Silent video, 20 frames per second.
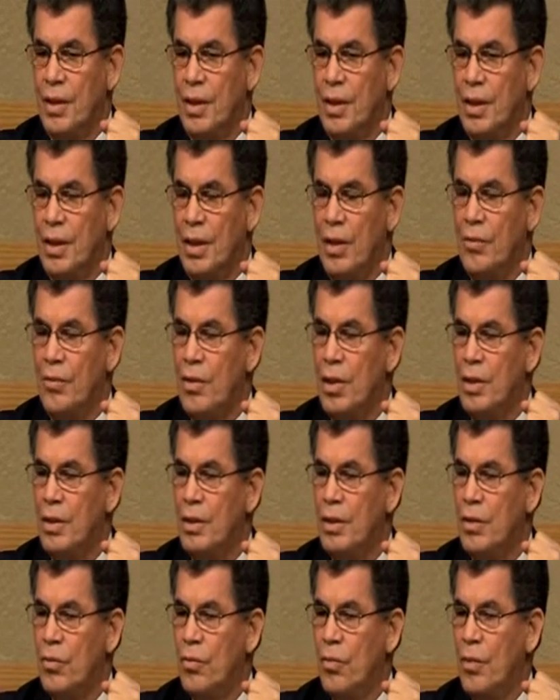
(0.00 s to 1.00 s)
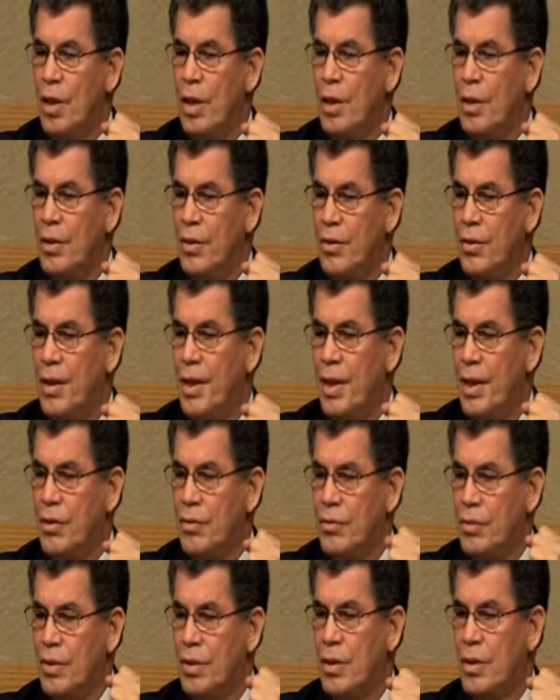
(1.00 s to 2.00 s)
They wondered why her
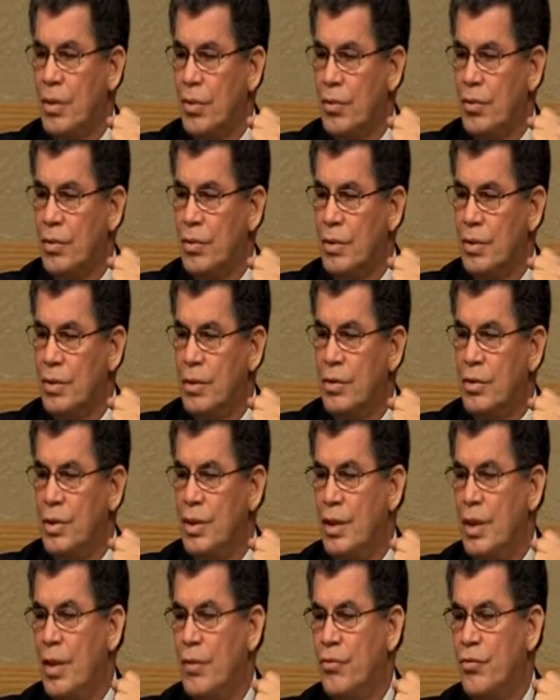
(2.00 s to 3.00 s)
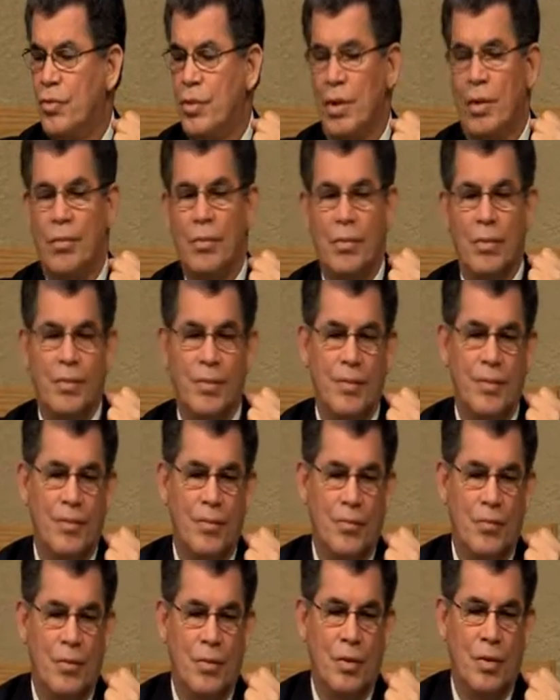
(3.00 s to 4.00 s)
hands were closed. Did she have some
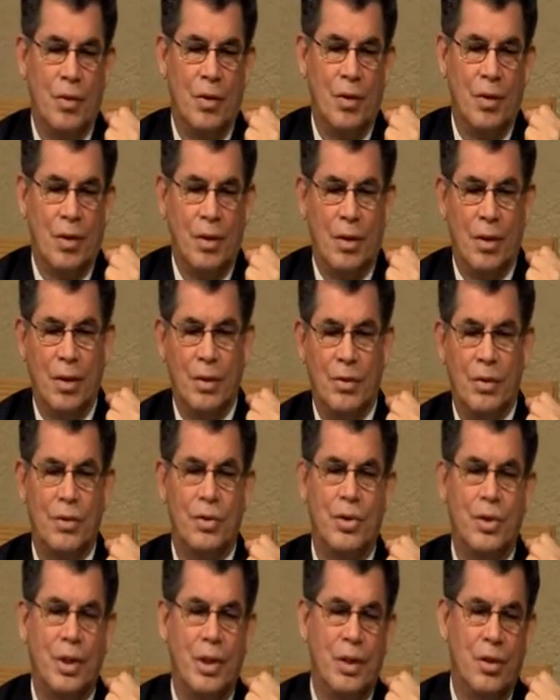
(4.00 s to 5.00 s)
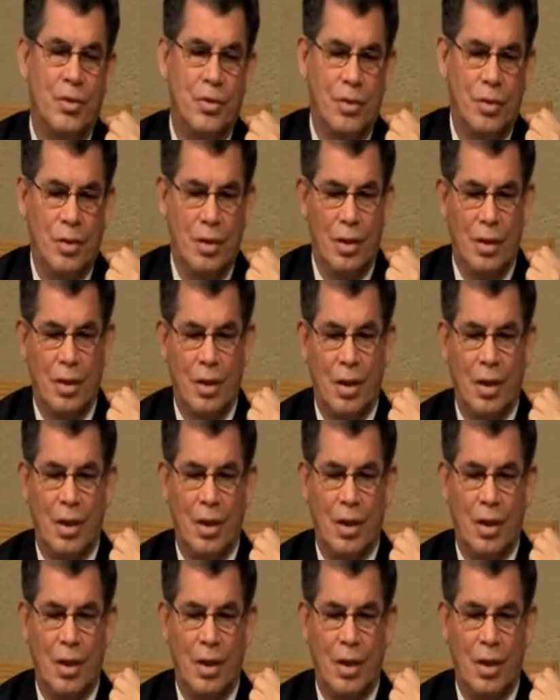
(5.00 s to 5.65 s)
uh, disease that